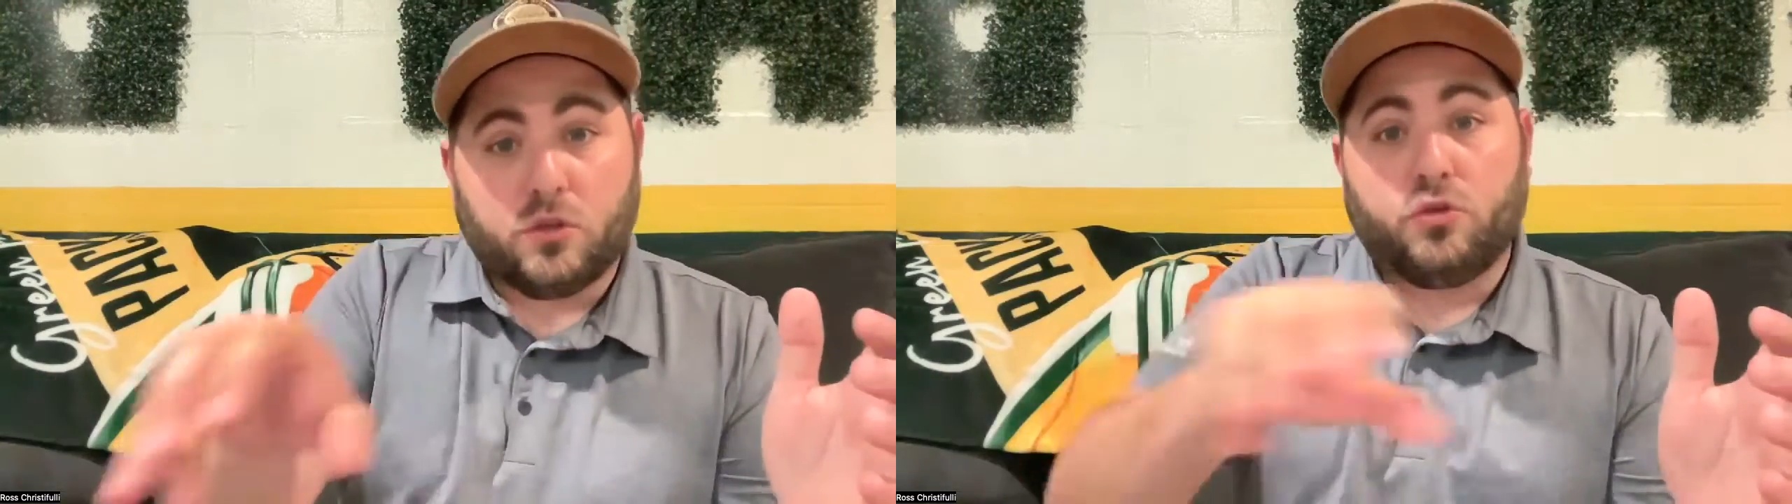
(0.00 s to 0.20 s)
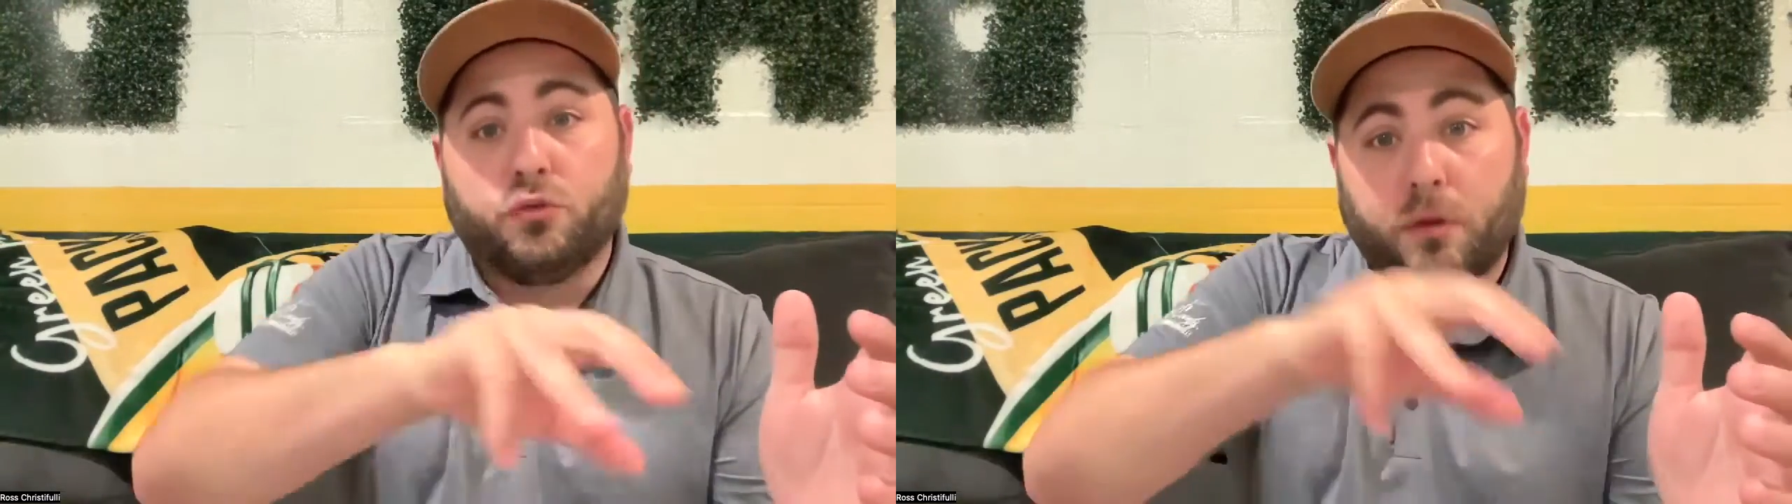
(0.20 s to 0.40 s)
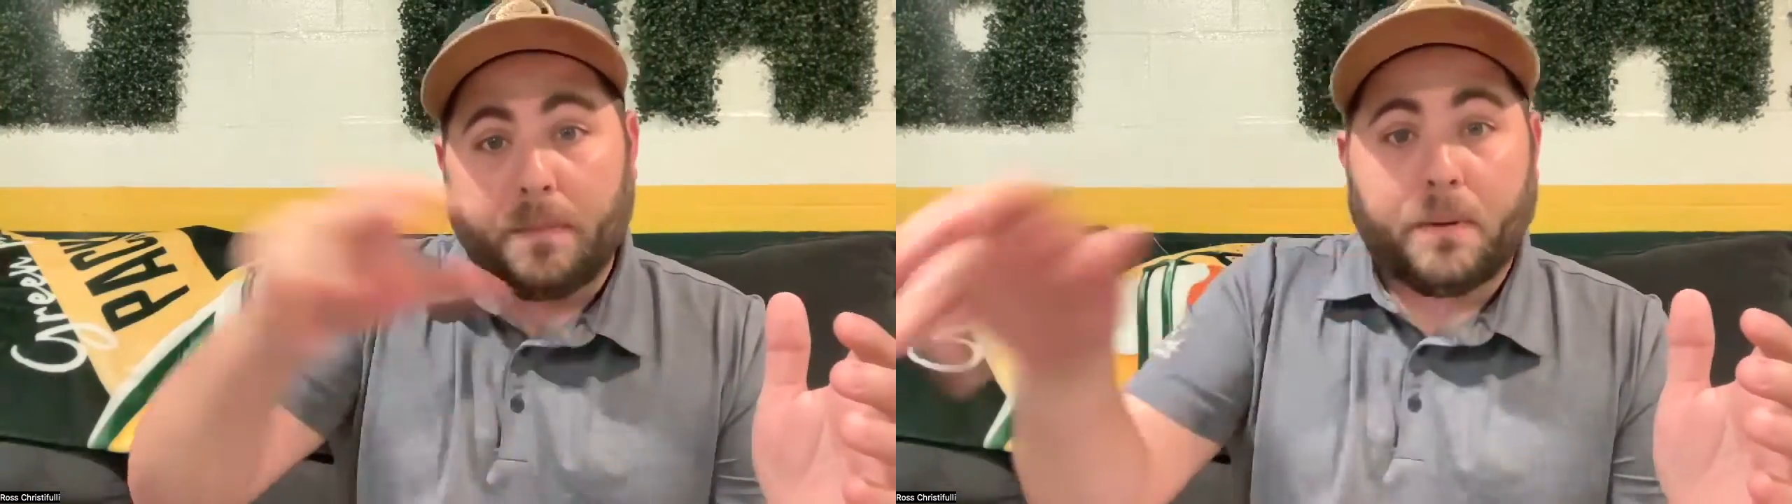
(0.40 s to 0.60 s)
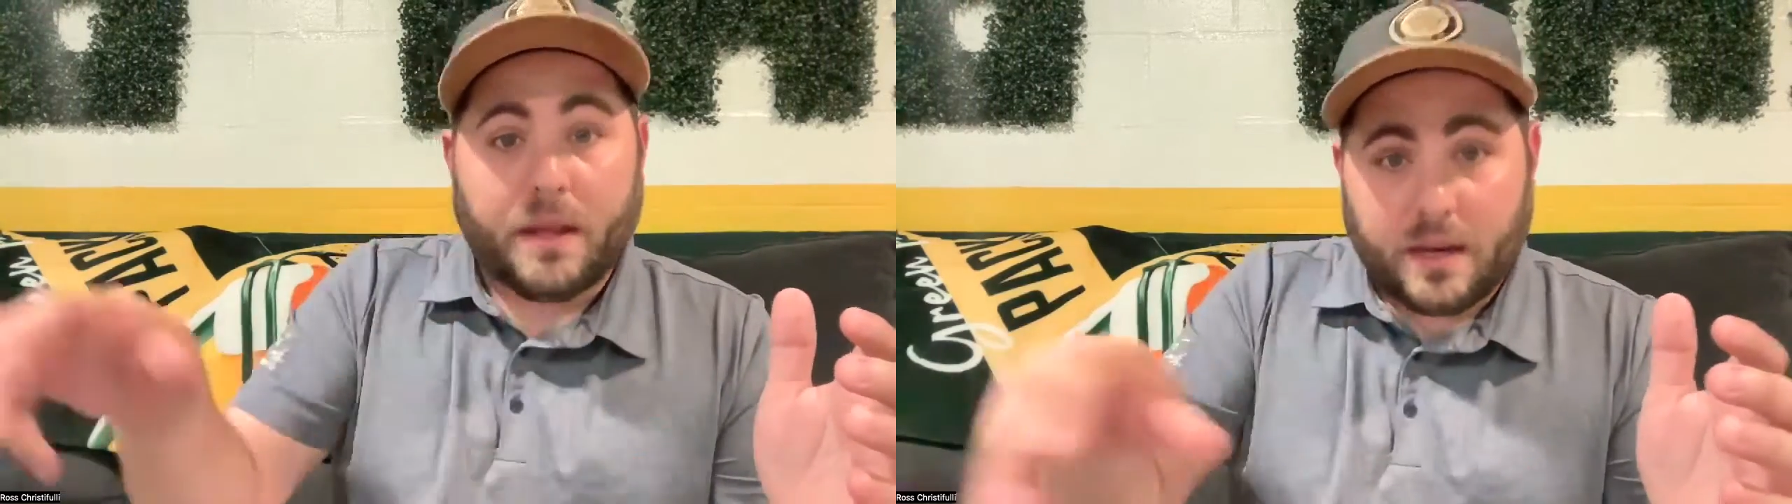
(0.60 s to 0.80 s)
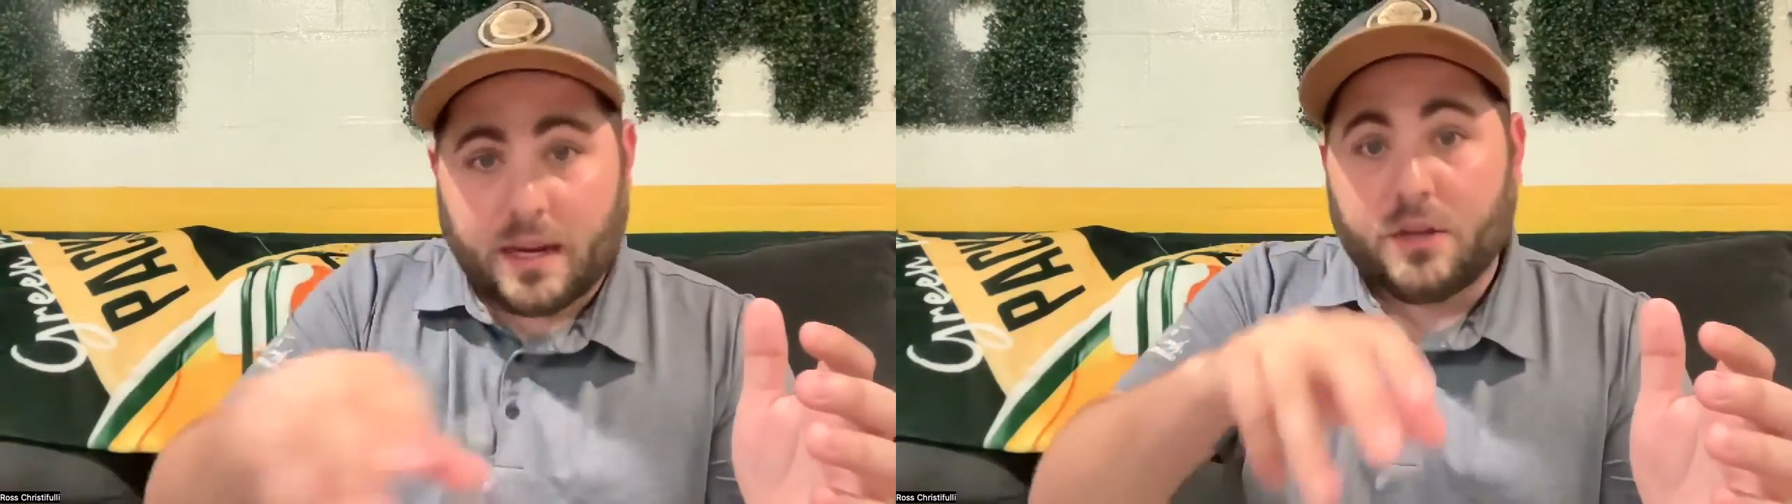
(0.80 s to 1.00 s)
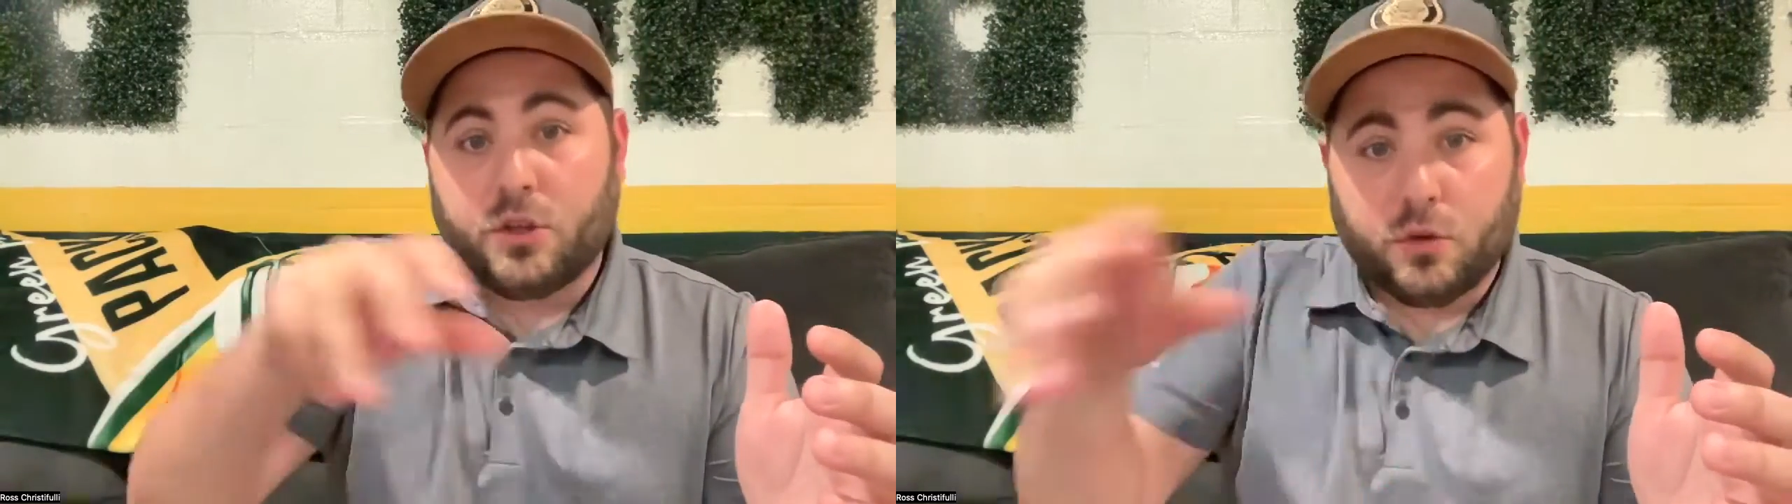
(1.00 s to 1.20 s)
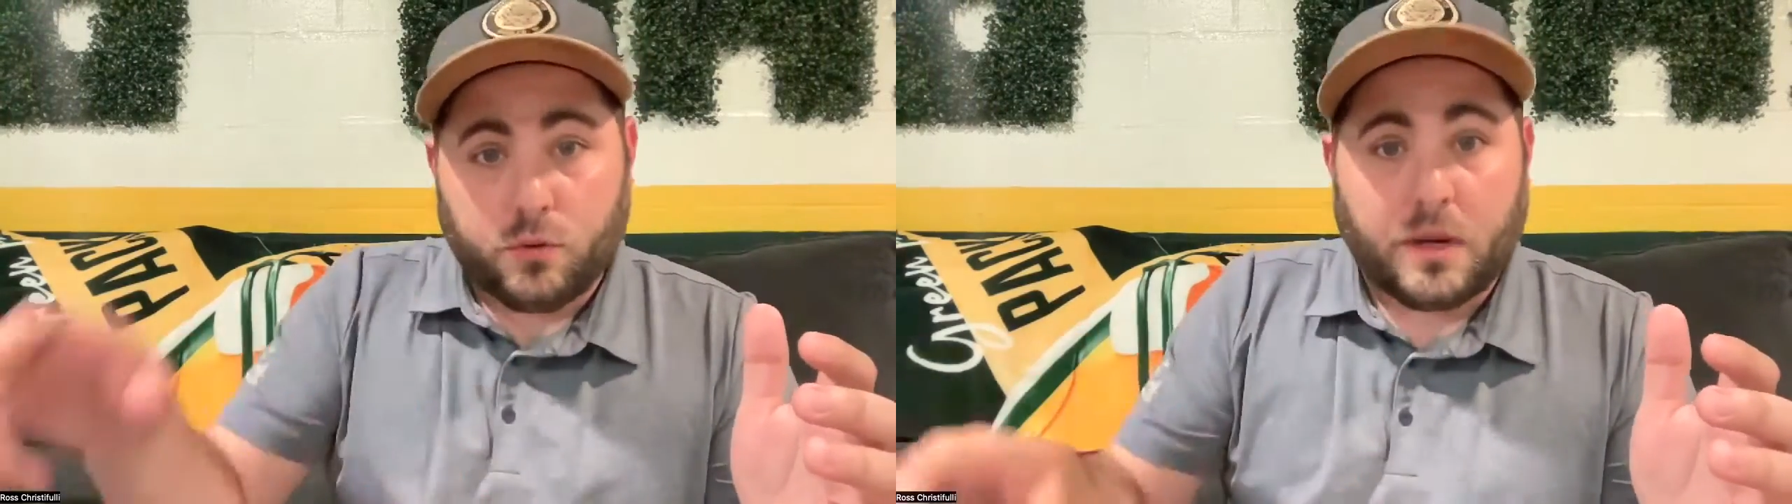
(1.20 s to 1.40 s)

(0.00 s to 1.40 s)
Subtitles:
drip it into